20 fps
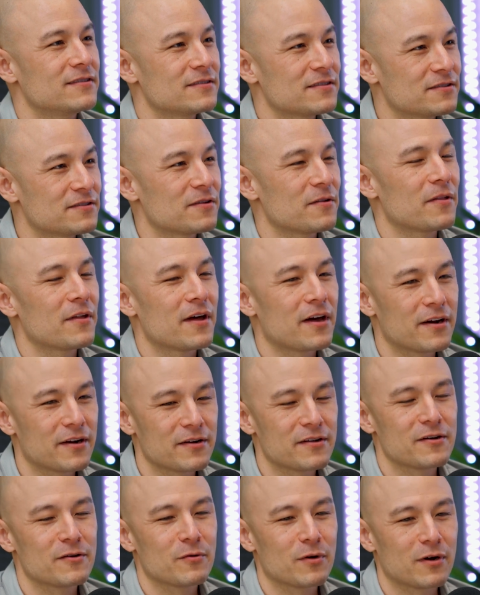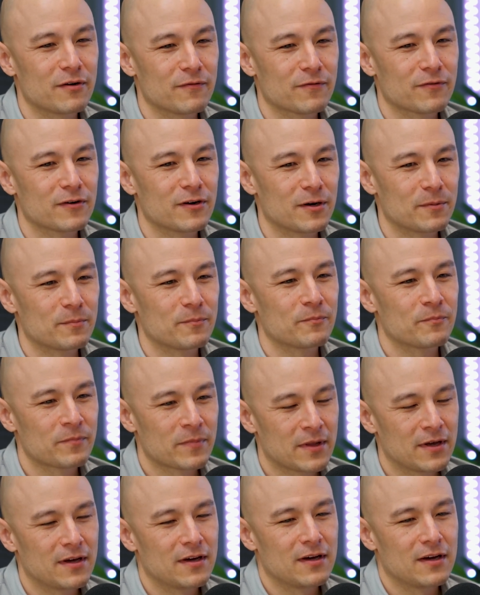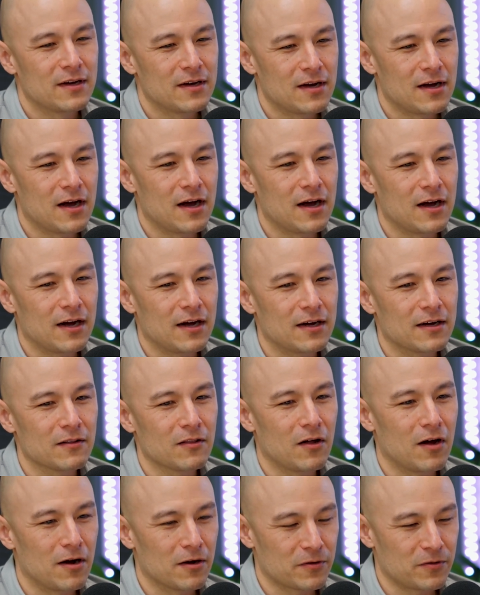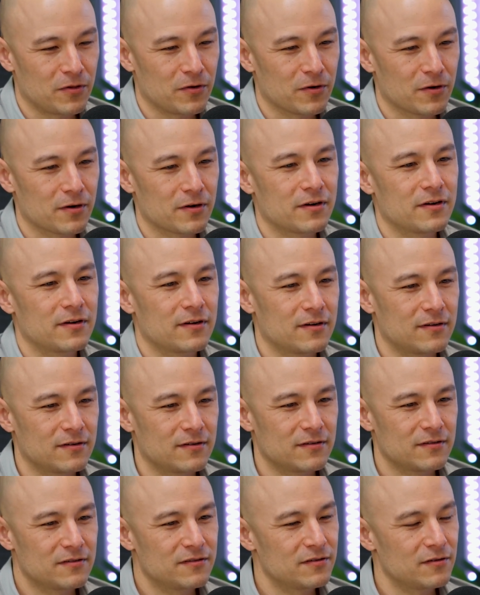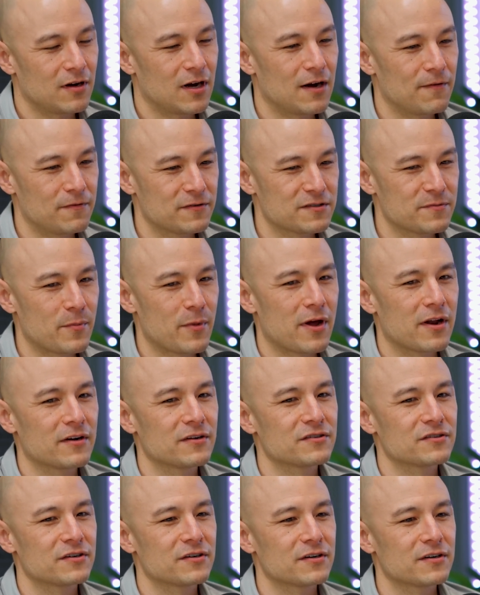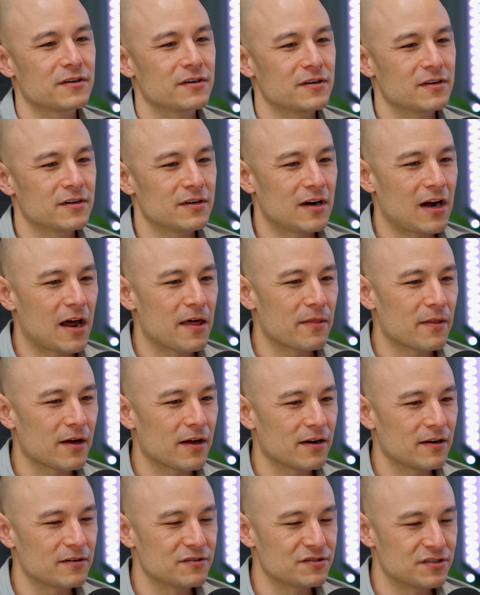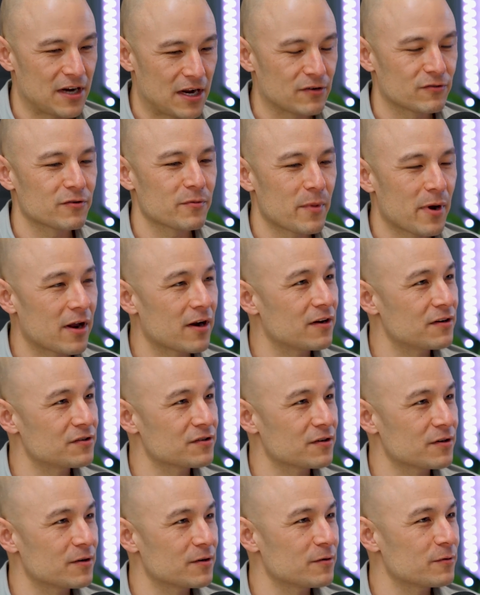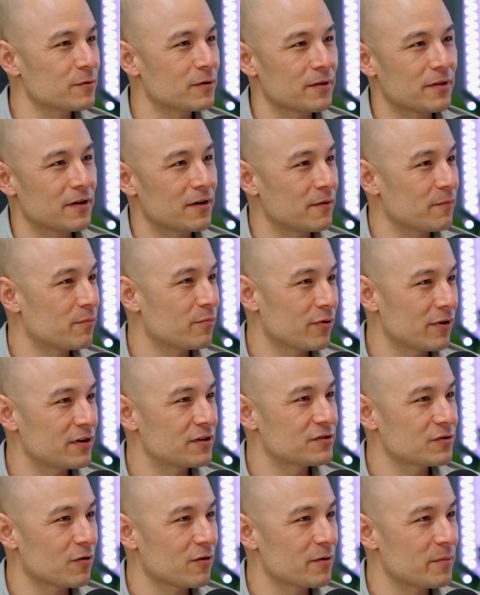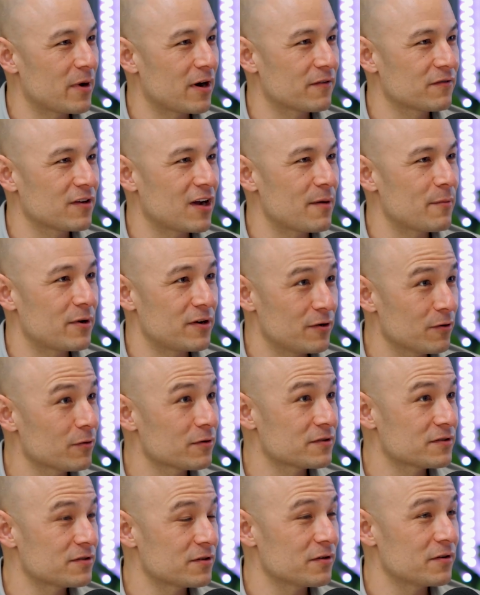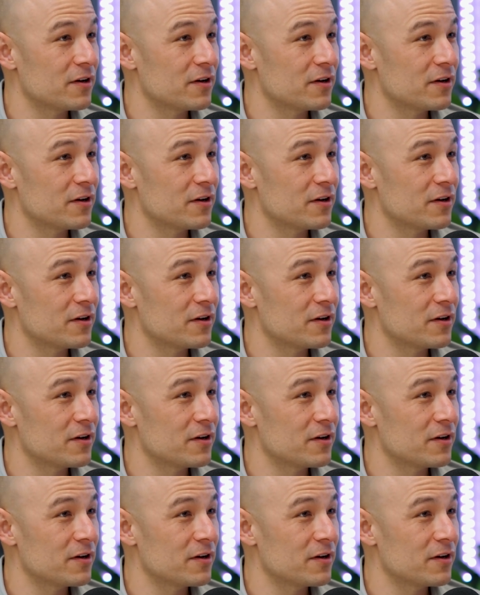So then you went from law clerk to office manager and then general manager within a pretty short amount of time. And you were still